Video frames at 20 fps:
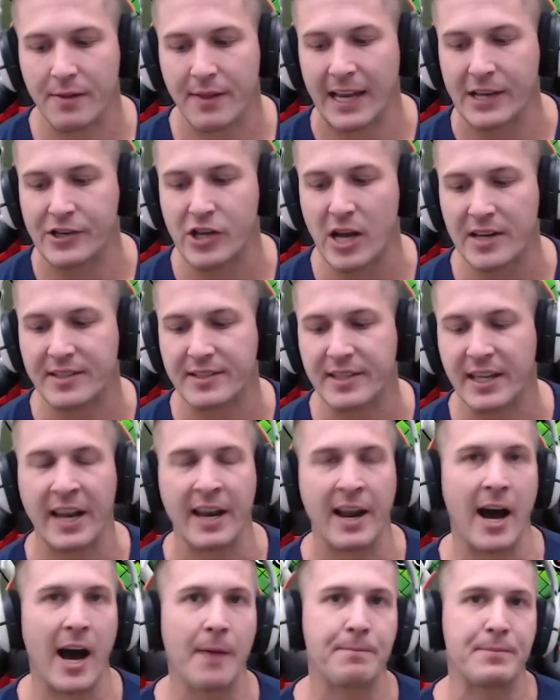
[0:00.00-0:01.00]
they just did an
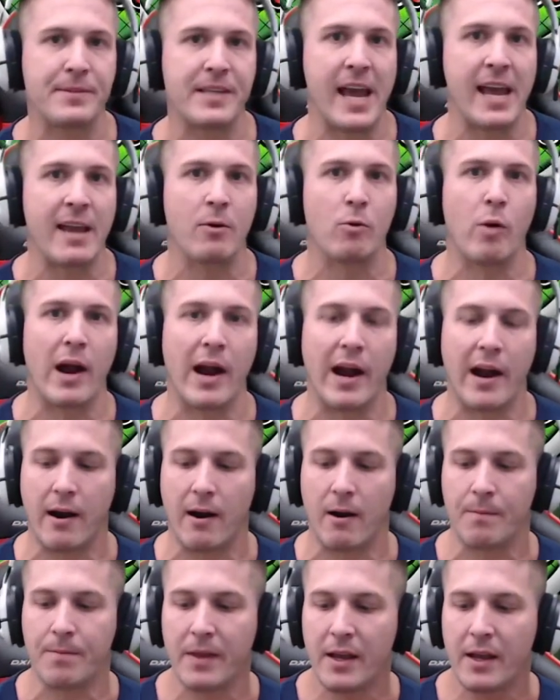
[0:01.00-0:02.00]
update
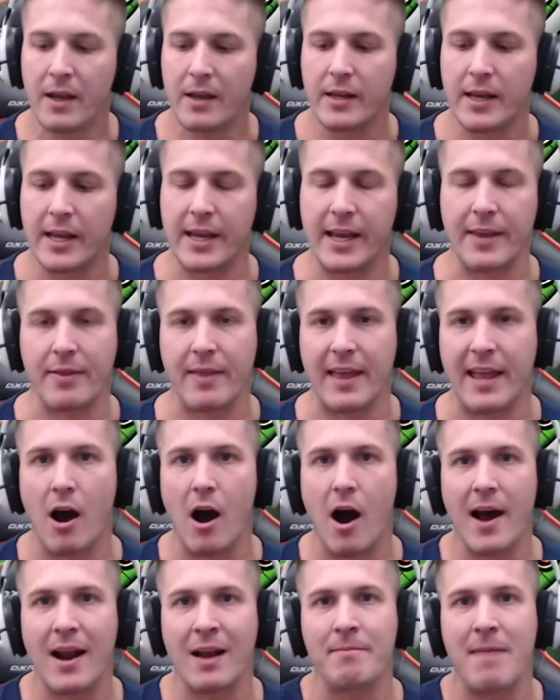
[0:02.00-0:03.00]
where it, they
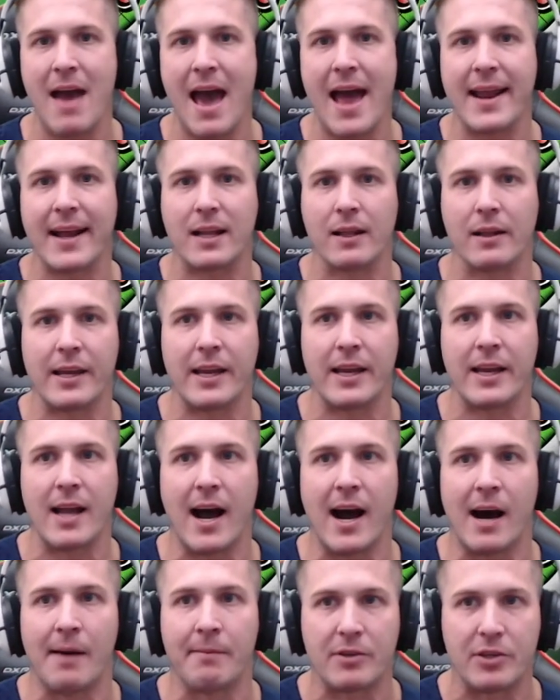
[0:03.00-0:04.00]
automatically
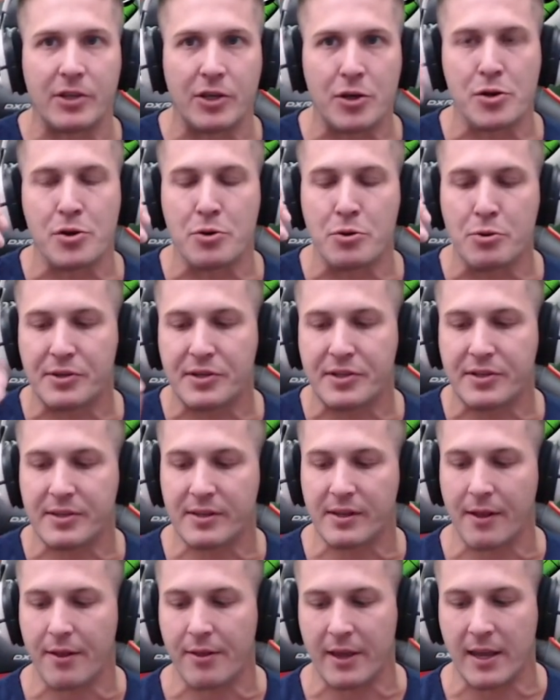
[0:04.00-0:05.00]
um, use
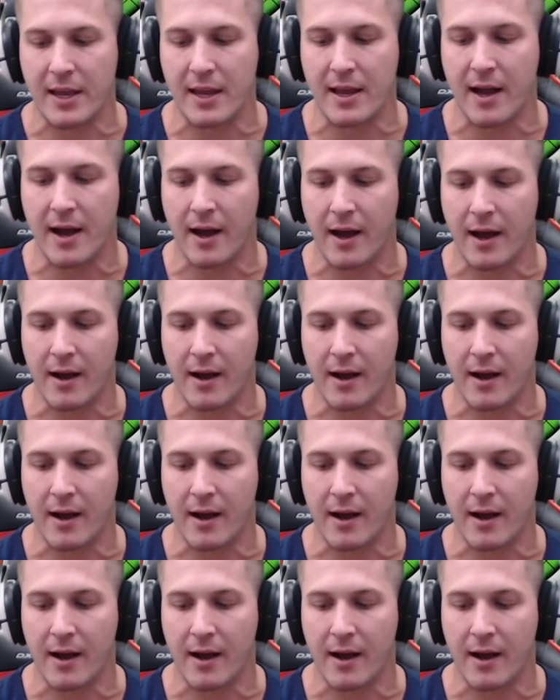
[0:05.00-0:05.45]
the. Uh,